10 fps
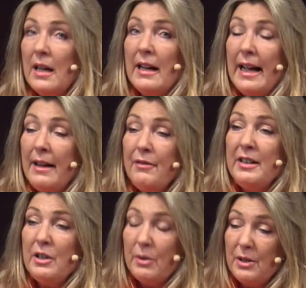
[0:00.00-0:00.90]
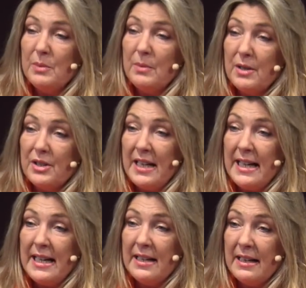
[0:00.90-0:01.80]
Every Christmas,
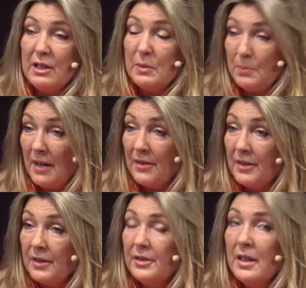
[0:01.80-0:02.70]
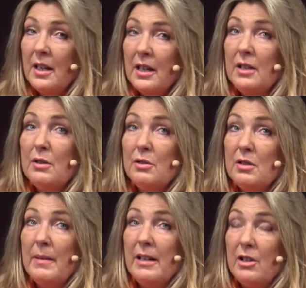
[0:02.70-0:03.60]
he and his brothers used
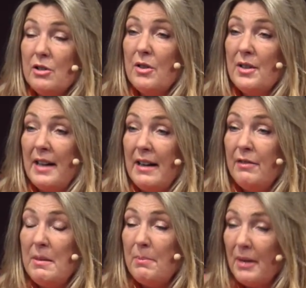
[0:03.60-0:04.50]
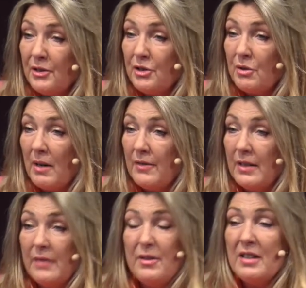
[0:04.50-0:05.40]
to make sure that every bus driver
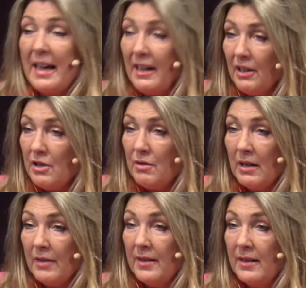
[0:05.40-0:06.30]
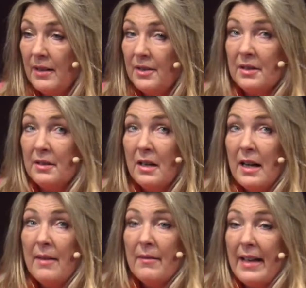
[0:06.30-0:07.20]
and every taxi driver in London
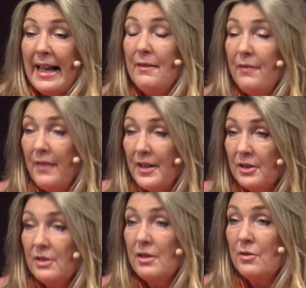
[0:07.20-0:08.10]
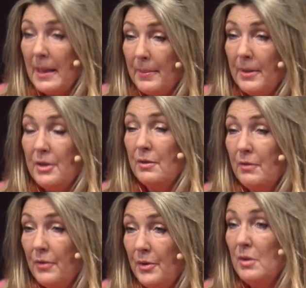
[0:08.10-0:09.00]
had pheasant and rabbits
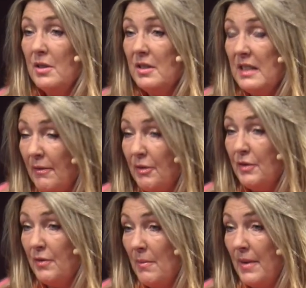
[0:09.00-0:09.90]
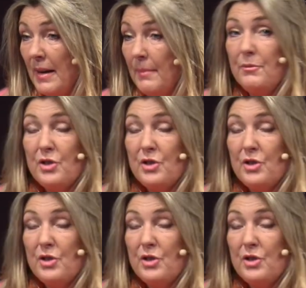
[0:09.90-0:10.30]
and food as gifts from them.